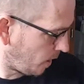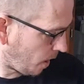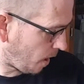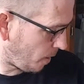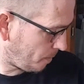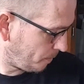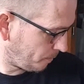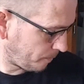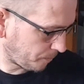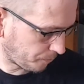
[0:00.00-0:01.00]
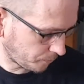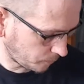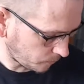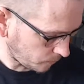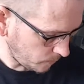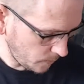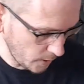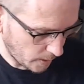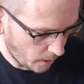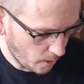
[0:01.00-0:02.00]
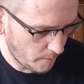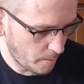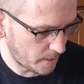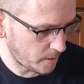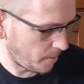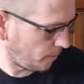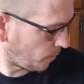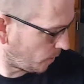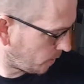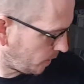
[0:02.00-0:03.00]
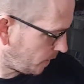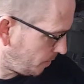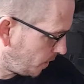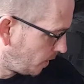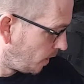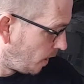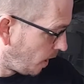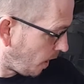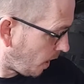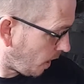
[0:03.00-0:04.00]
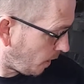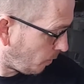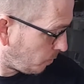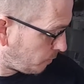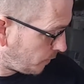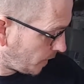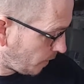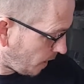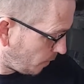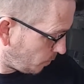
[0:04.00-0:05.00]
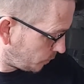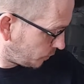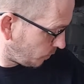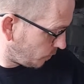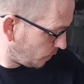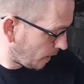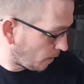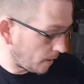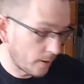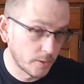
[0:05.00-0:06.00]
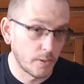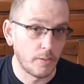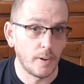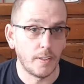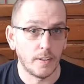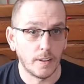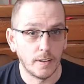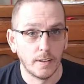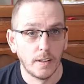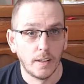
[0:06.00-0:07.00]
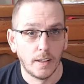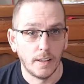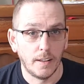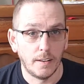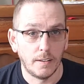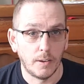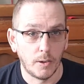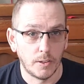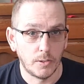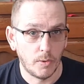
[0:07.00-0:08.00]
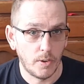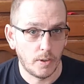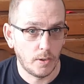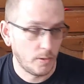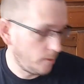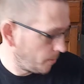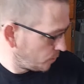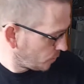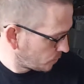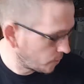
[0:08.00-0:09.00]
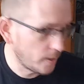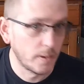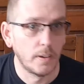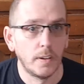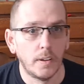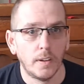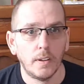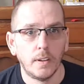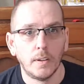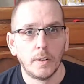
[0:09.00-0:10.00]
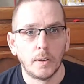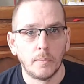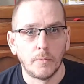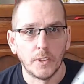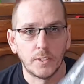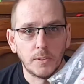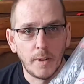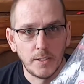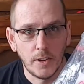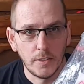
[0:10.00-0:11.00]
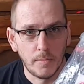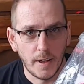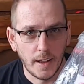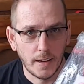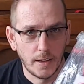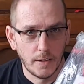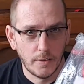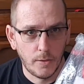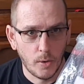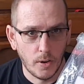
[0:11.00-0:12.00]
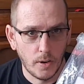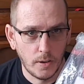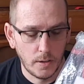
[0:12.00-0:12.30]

Now I have a mess on my floor to clean up. Figure I will show you now. Here's the funny thing, and this is where you can learn from your children. This is my son's bag for